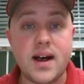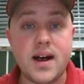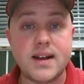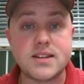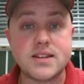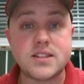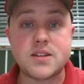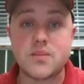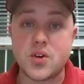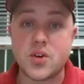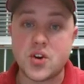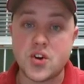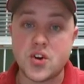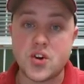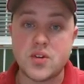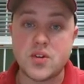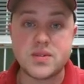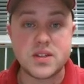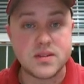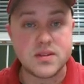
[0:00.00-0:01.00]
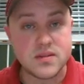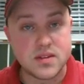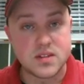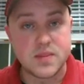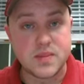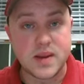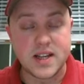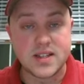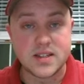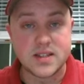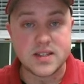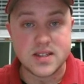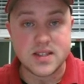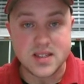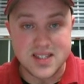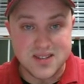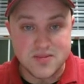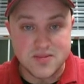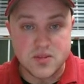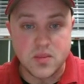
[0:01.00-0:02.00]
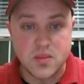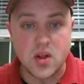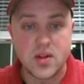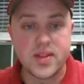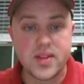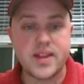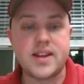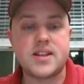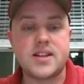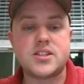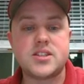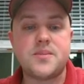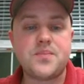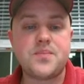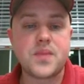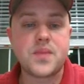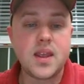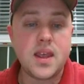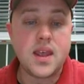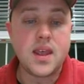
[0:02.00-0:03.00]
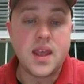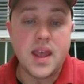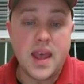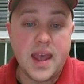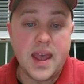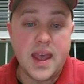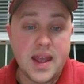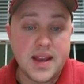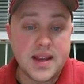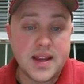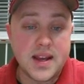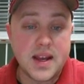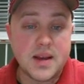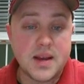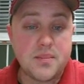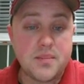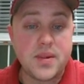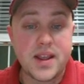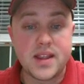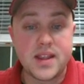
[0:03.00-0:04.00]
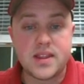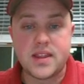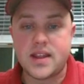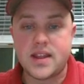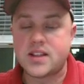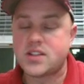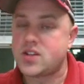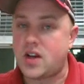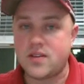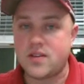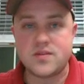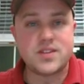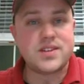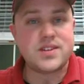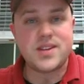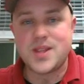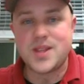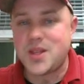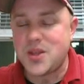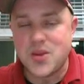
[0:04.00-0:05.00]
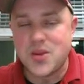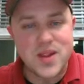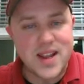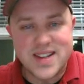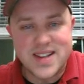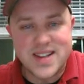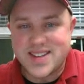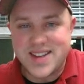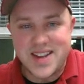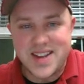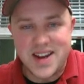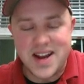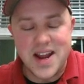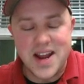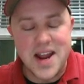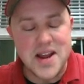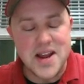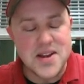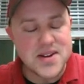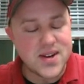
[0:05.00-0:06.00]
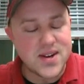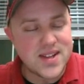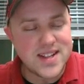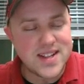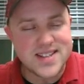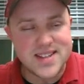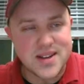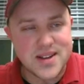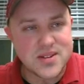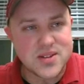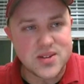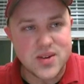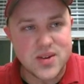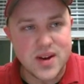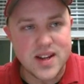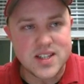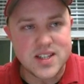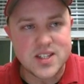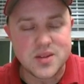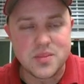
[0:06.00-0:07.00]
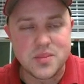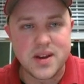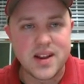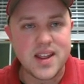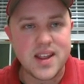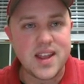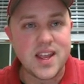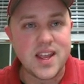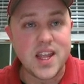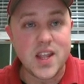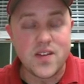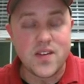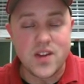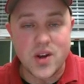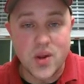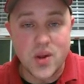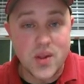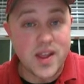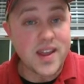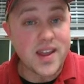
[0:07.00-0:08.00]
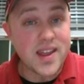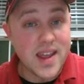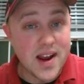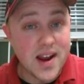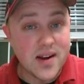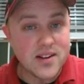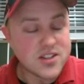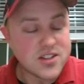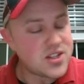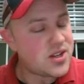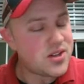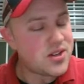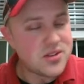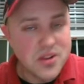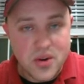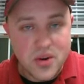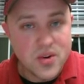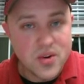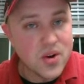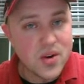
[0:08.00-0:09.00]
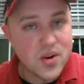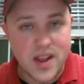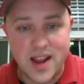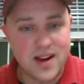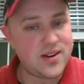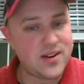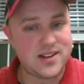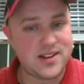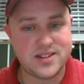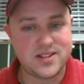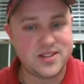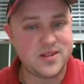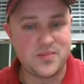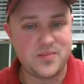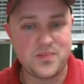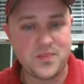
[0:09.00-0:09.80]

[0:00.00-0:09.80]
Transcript: some herbs and spices and some small things. And plant things, obviously, that you like to eat. I know that sounds crazy, but if you don't like carrots, don't grow carrots.